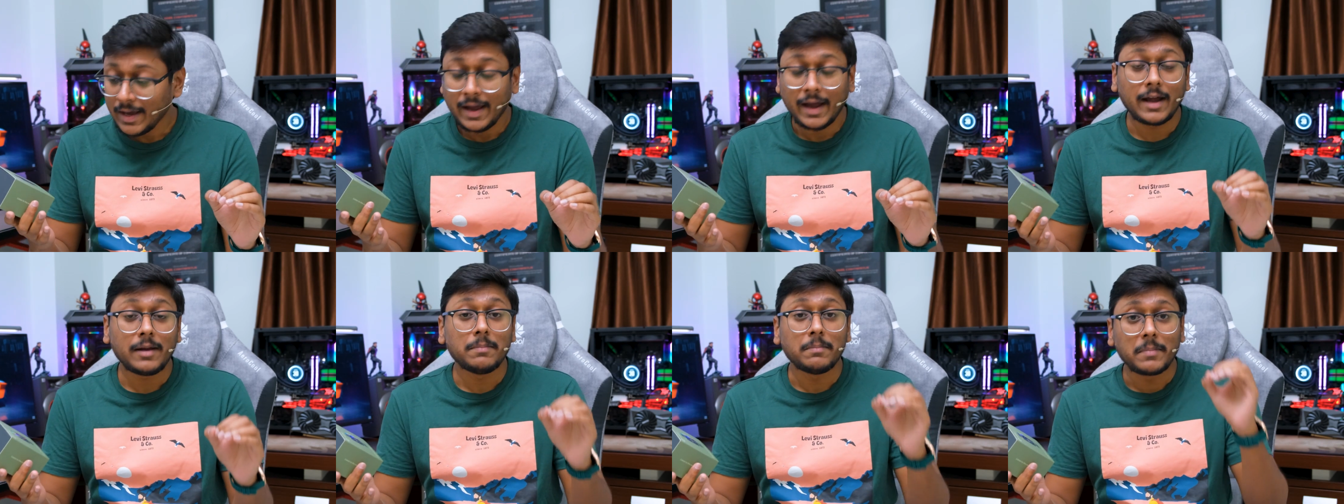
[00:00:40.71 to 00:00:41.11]

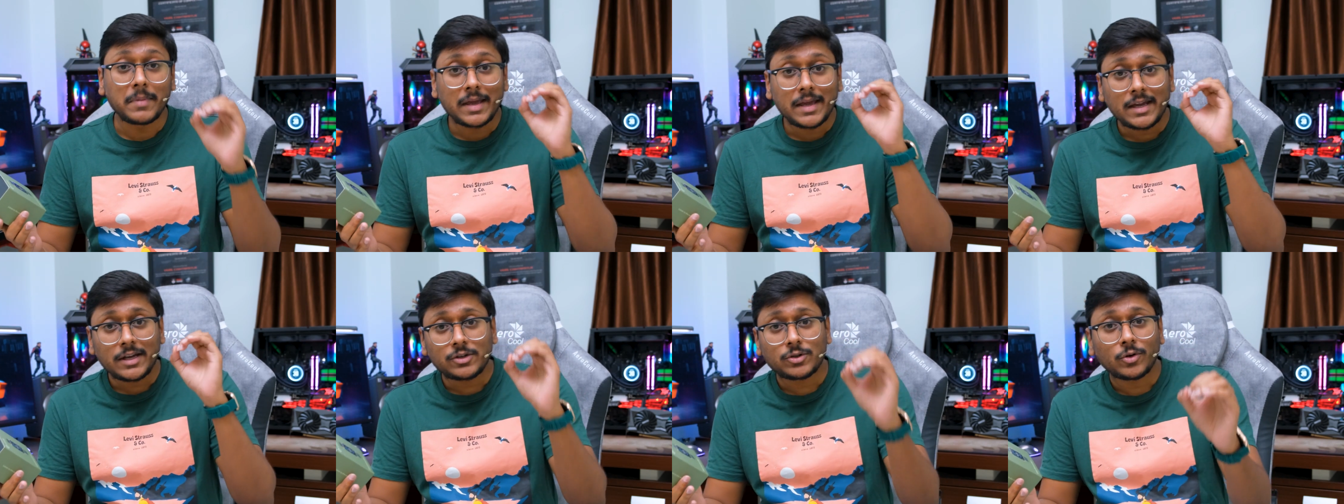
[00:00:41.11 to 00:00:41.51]
and
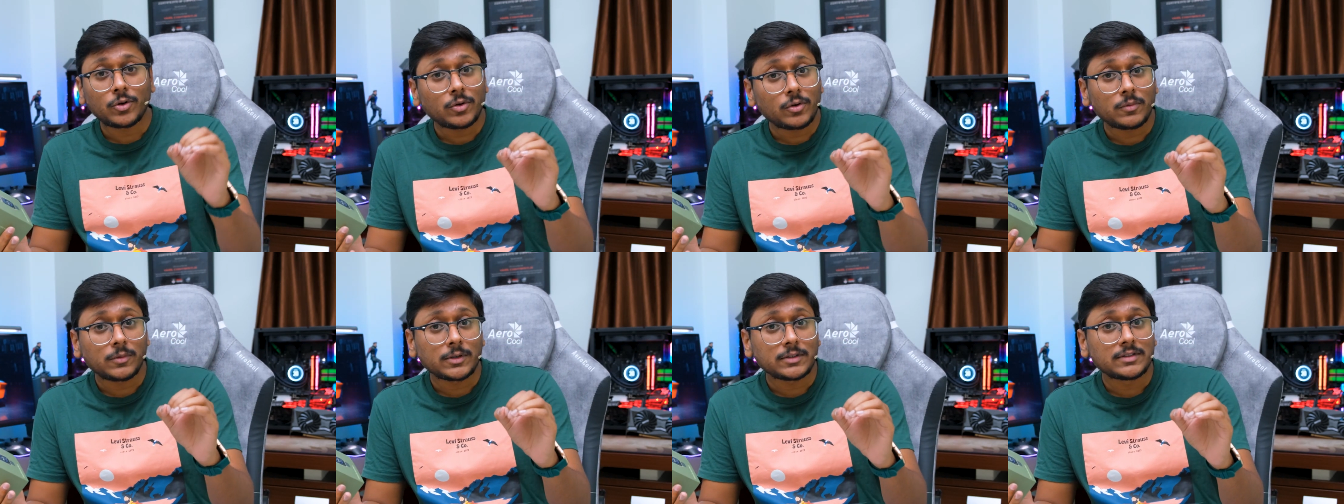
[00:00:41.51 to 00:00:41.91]
make sure
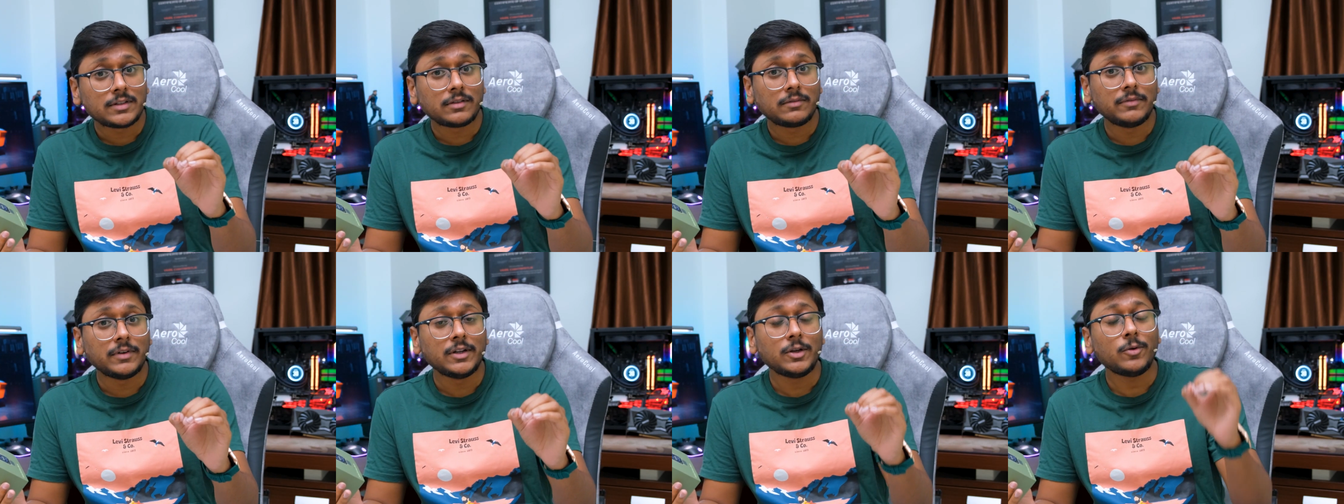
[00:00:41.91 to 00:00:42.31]
to watch
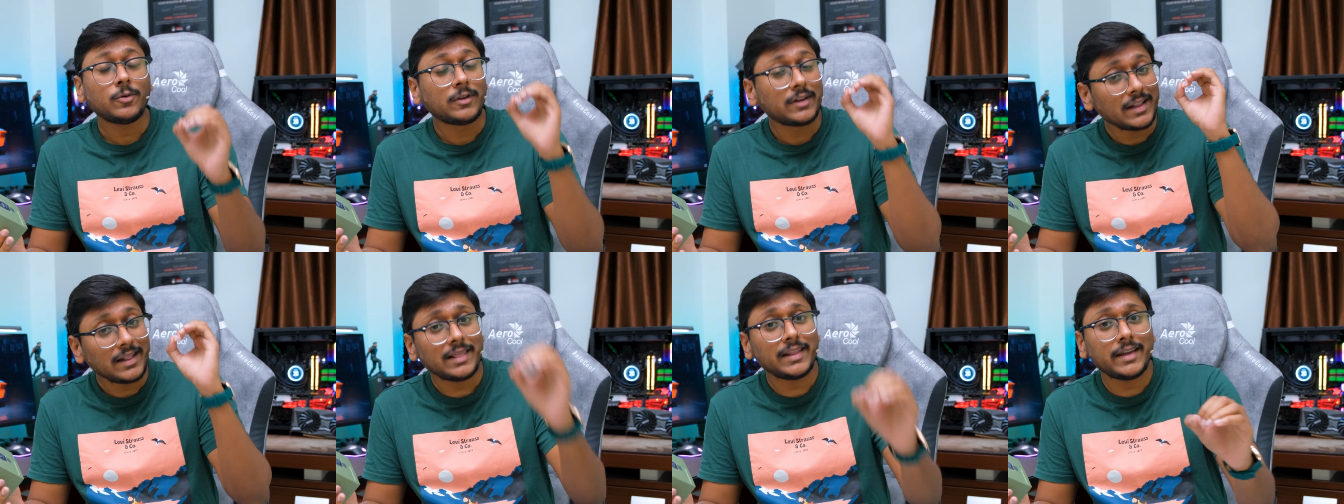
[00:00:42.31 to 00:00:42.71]
this video
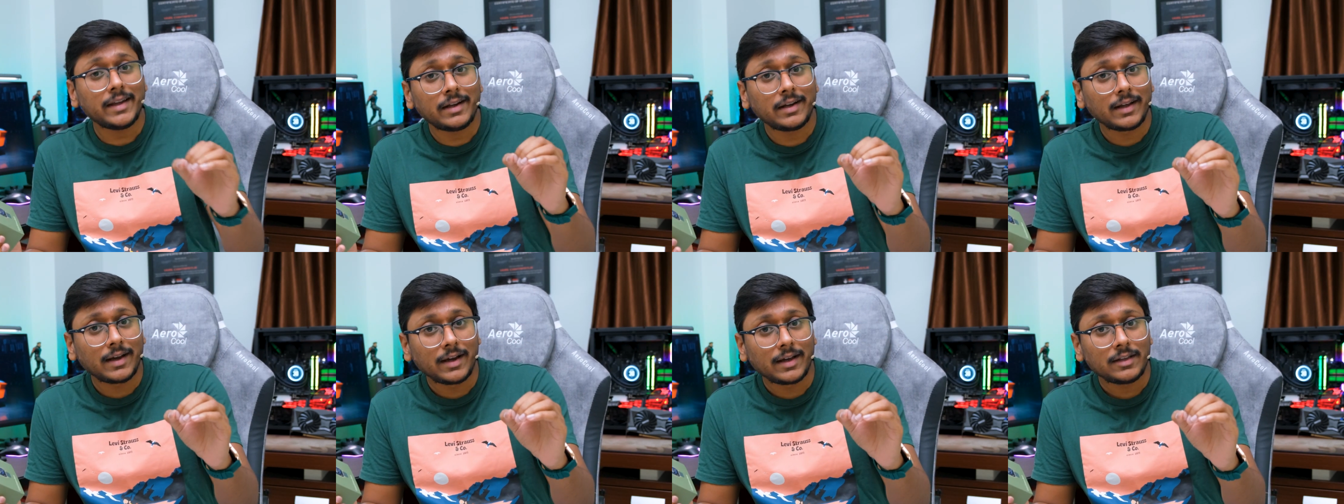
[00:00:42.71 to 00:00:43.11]
till the
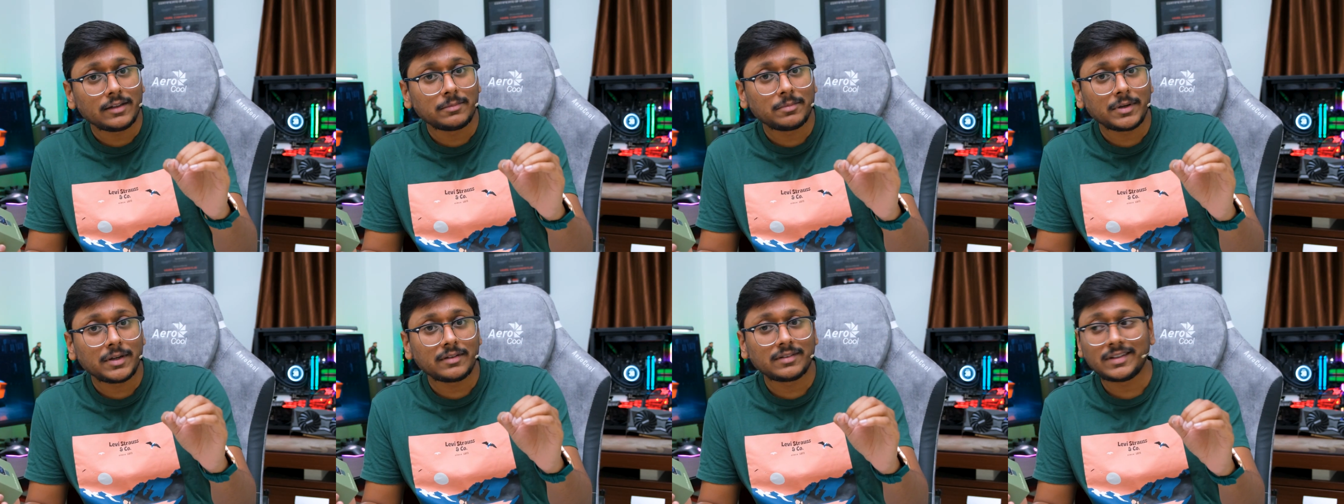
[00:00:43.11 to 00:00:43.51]
end guys
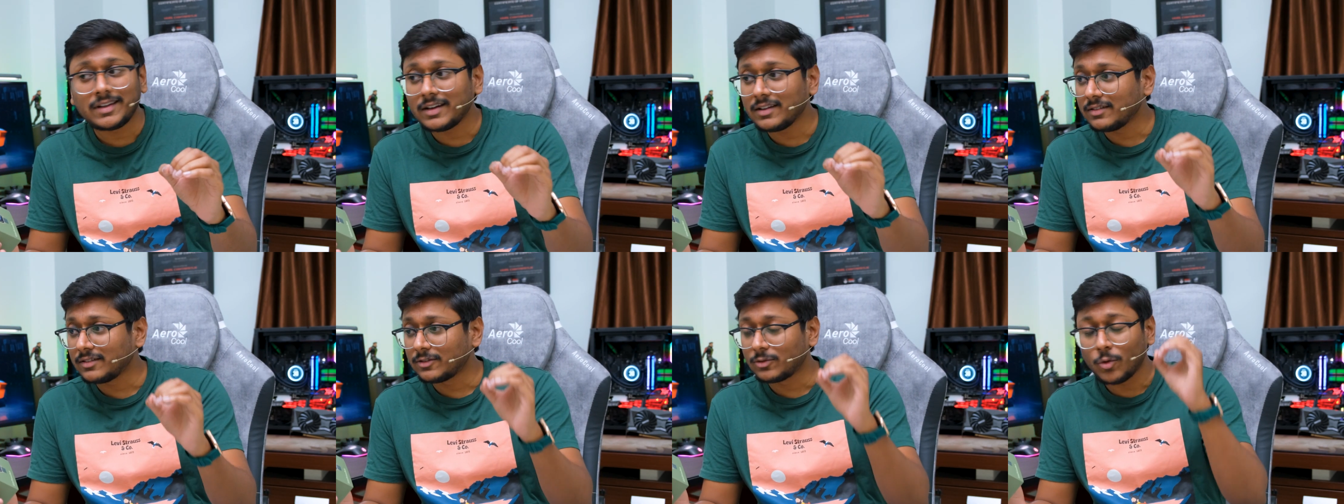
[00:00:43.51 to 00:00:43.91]
because
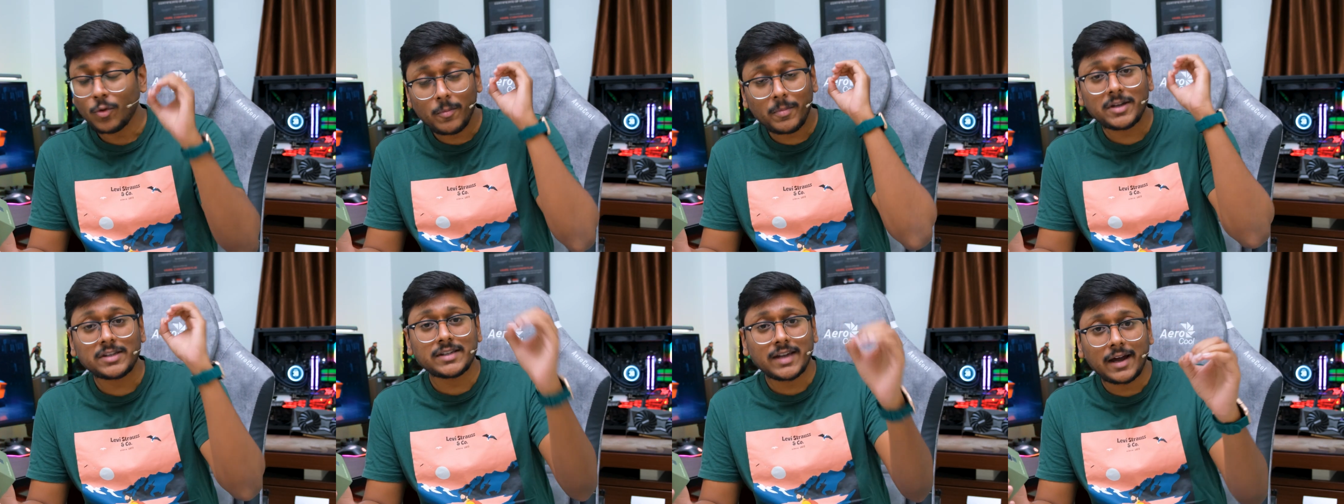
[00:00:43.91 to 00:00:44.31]
there is so
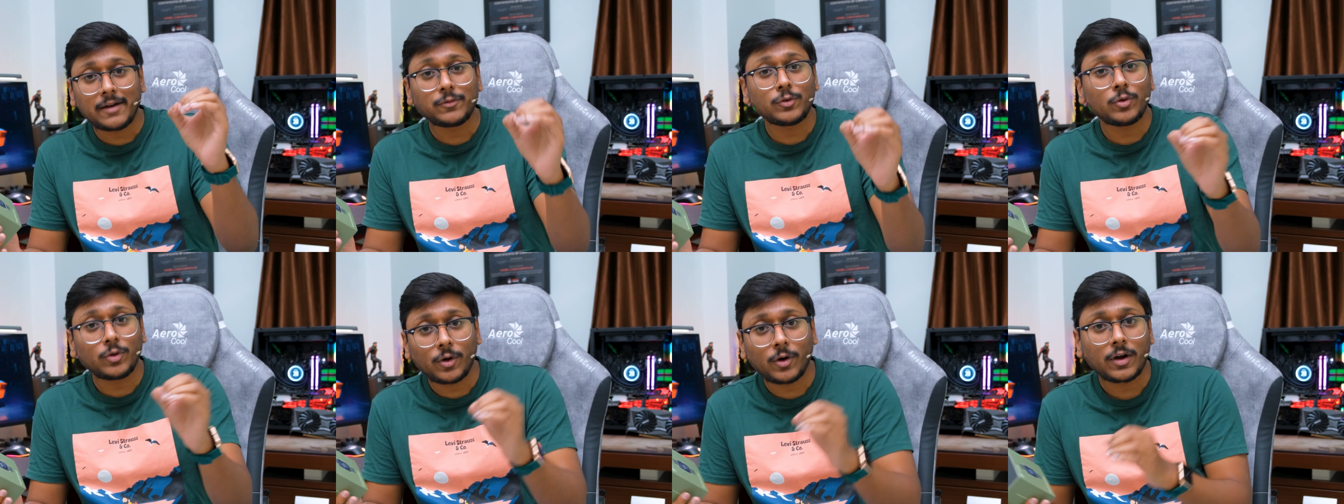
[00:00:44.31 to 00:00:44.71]
much I
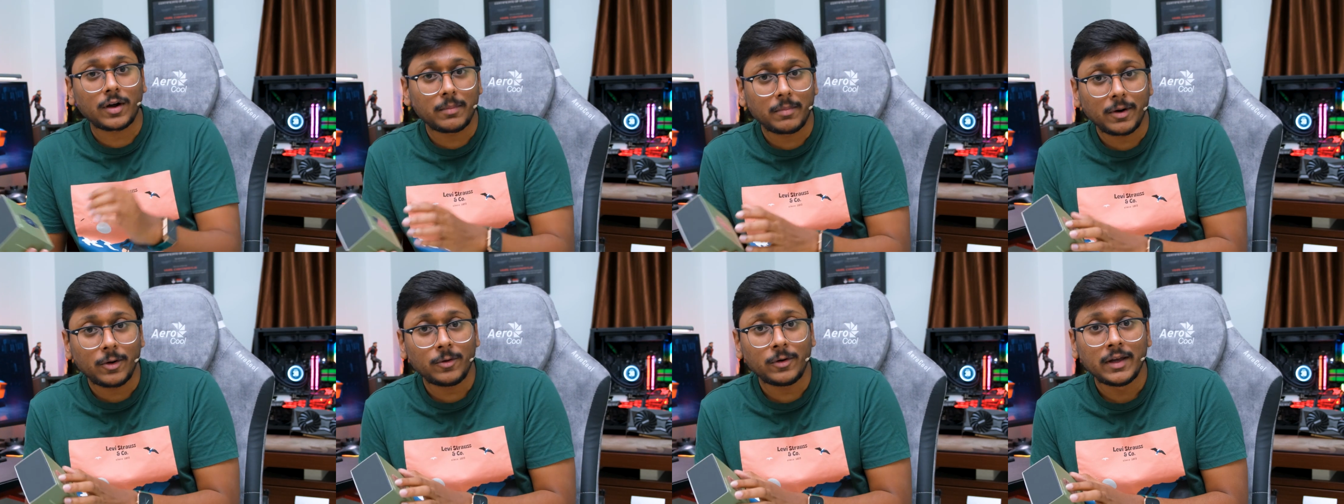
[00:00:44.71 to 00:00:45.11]
have to talk
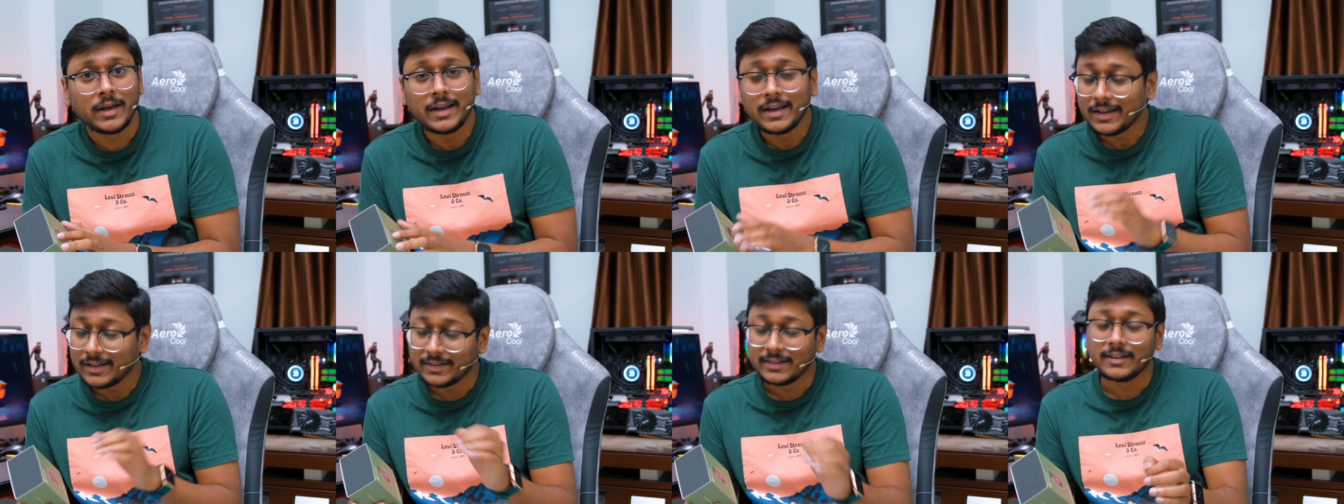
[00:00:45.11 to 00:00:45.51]
about
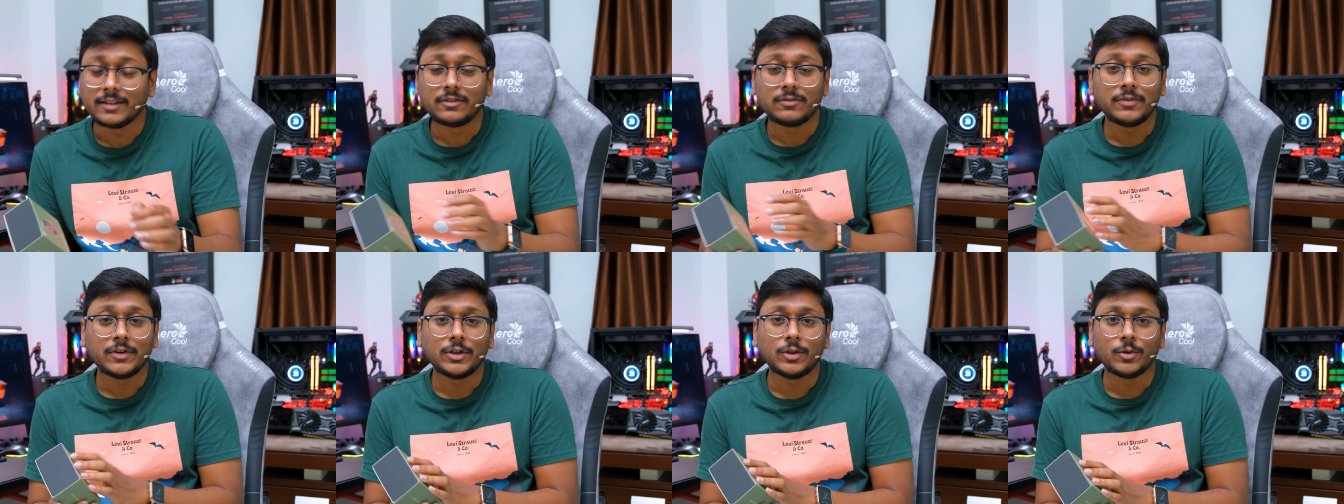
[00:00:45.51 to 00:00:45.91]
in
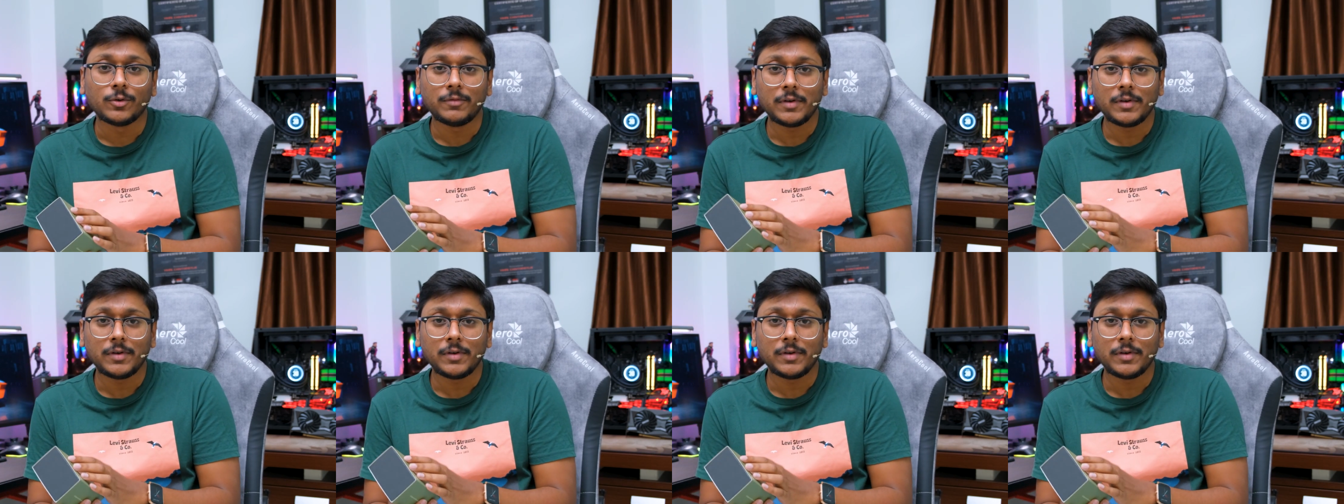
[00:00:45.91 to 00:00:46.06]
this video.